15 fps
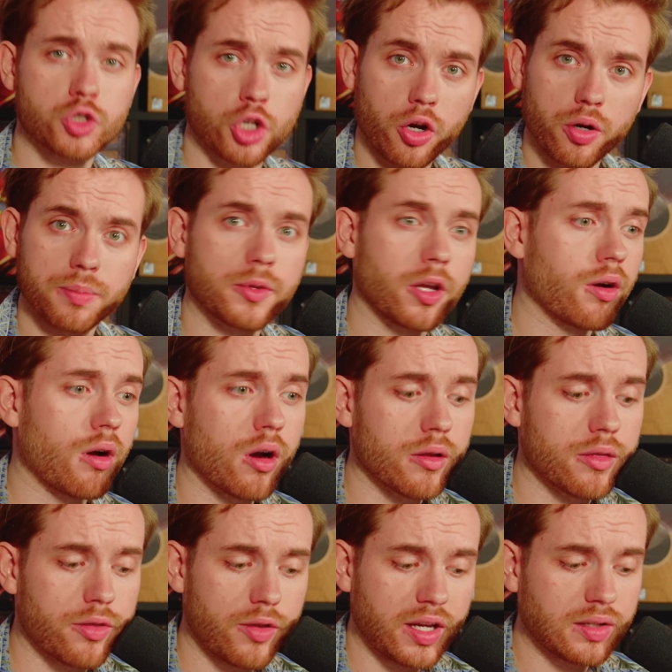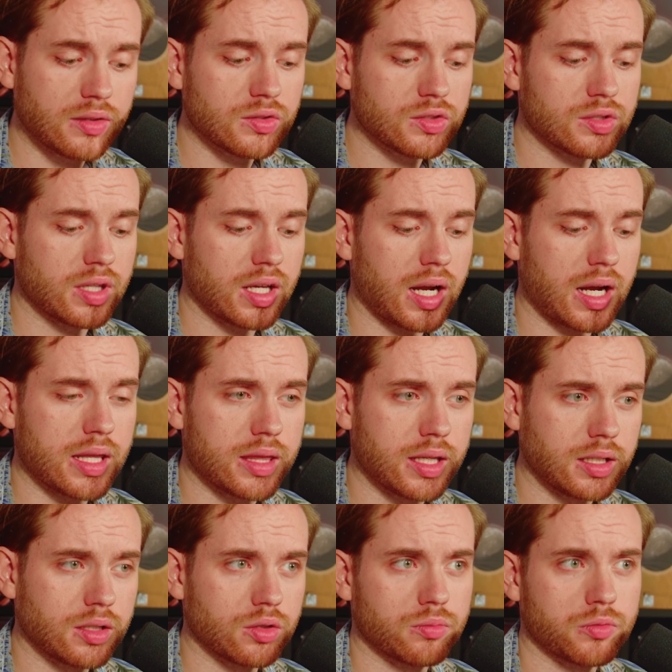sure, there are things that I
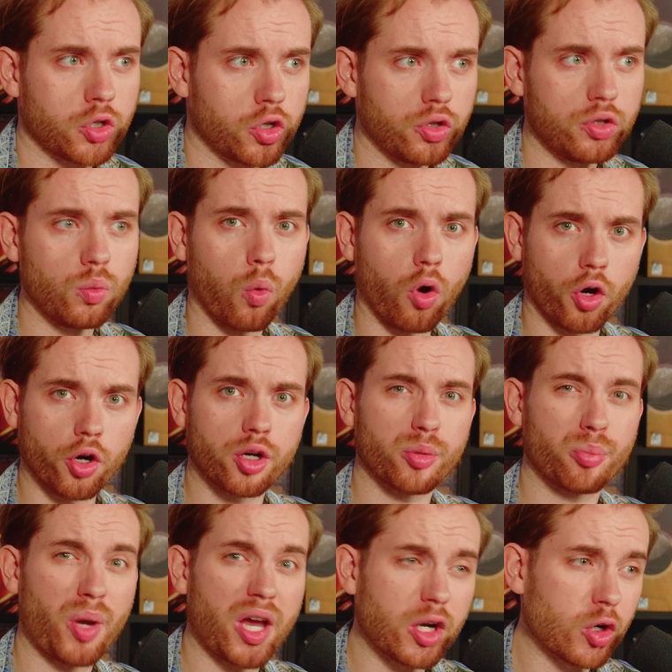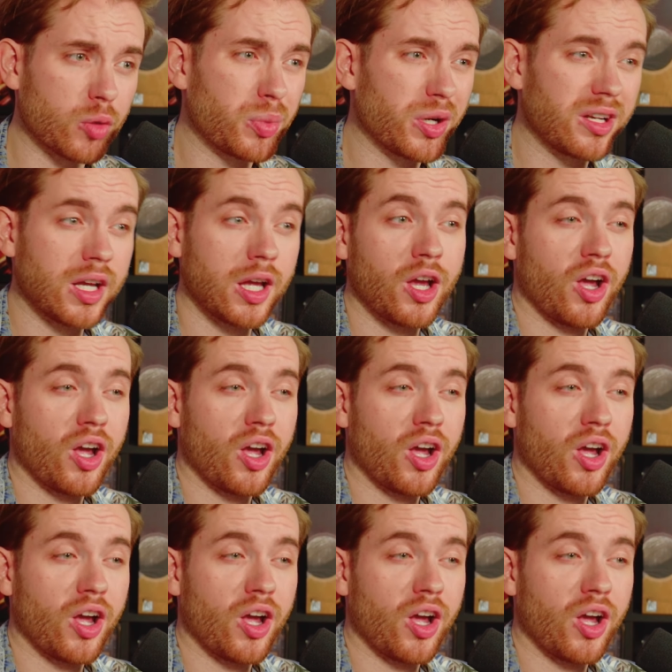think could work better, but